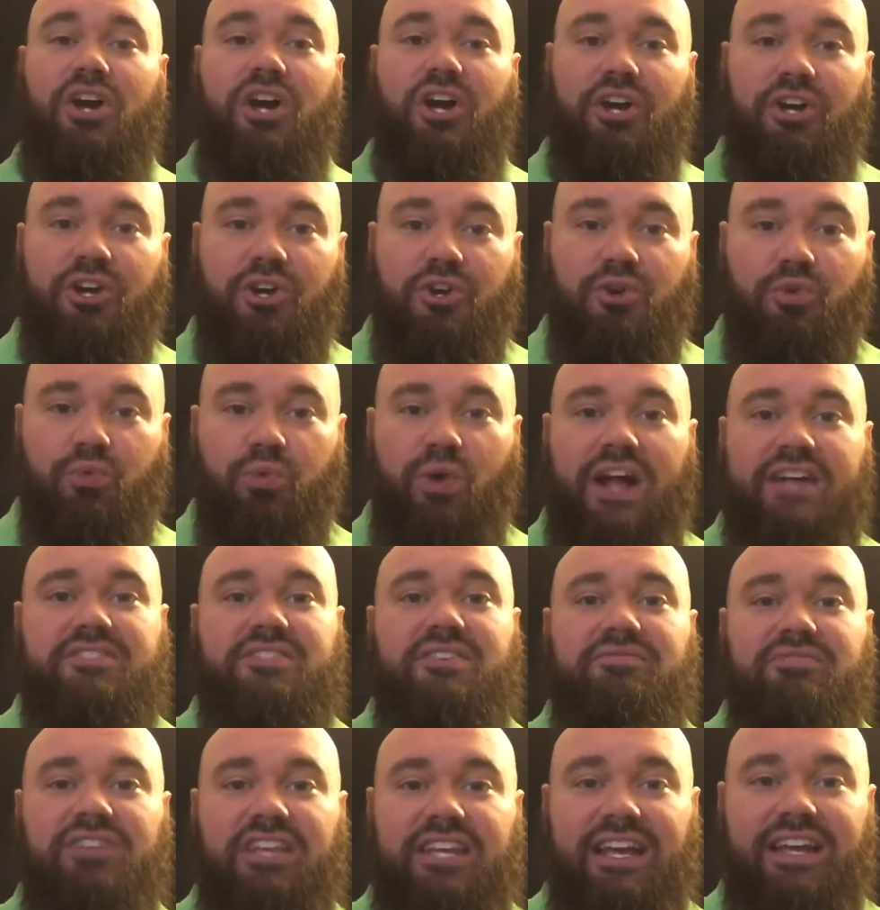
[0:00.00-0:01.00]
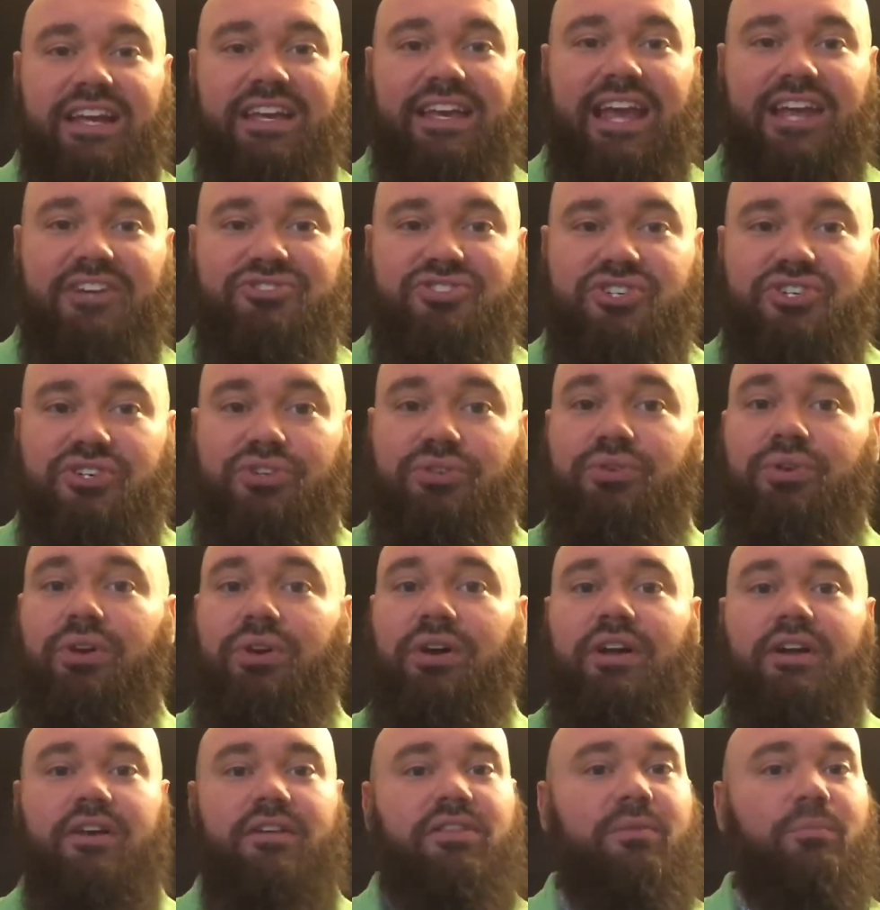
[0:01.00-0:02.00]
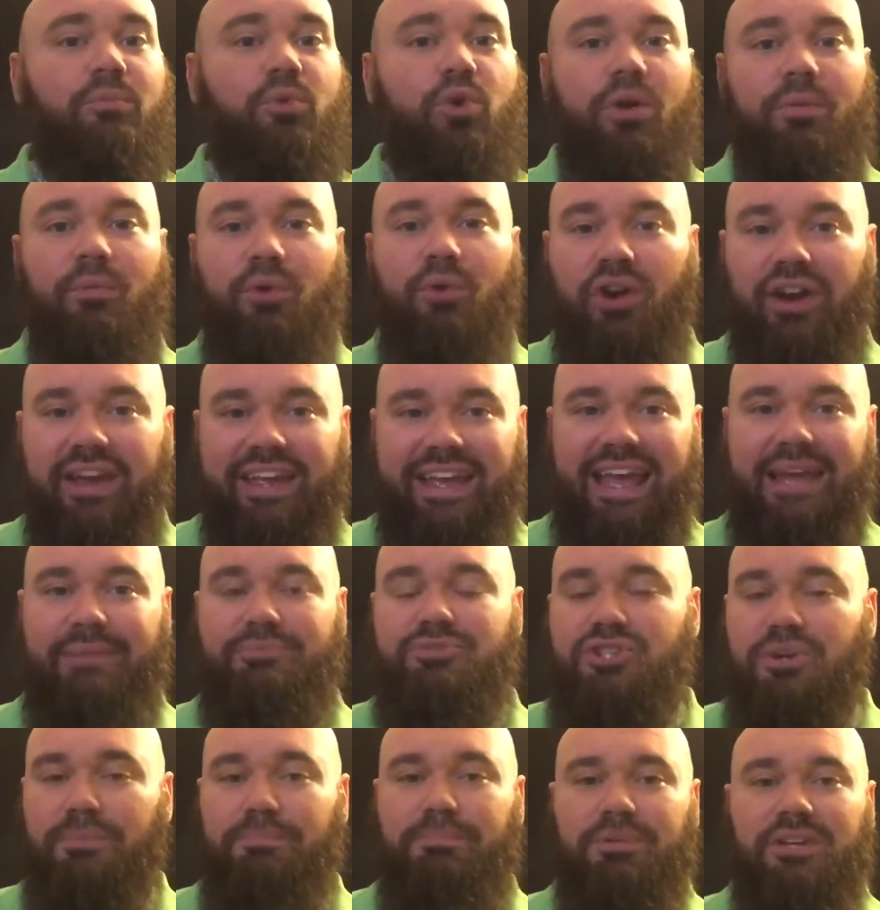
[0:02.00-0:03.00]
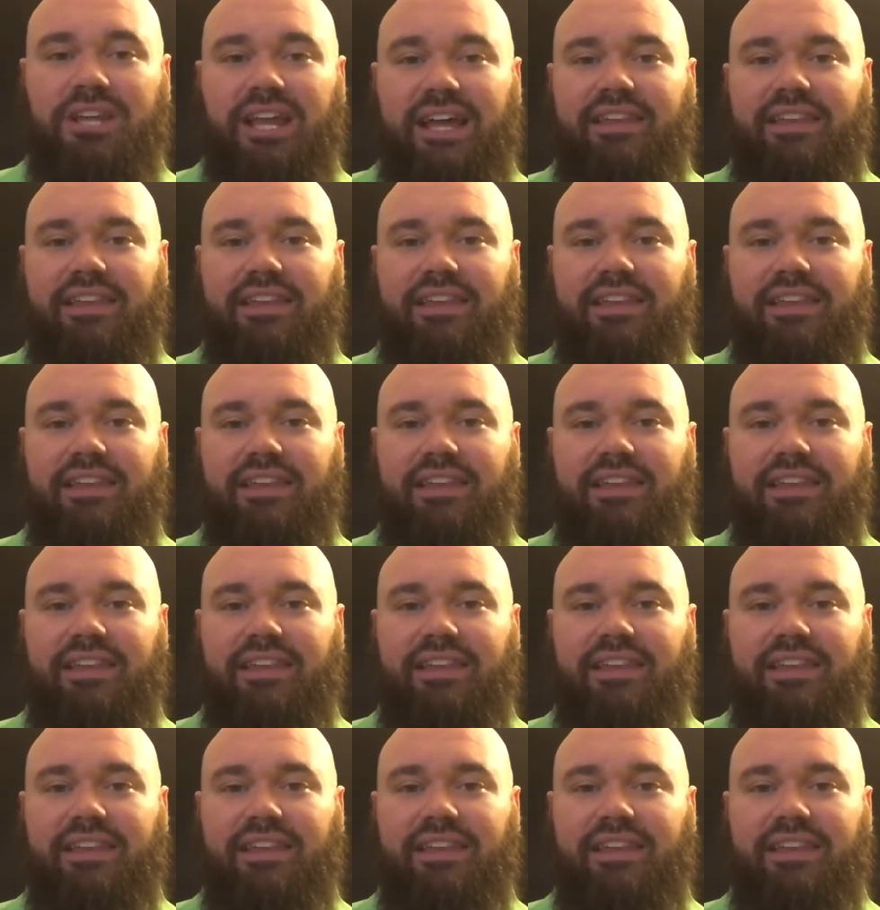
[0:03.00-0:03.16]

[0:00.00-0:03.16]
aggressively against you the more and more games you play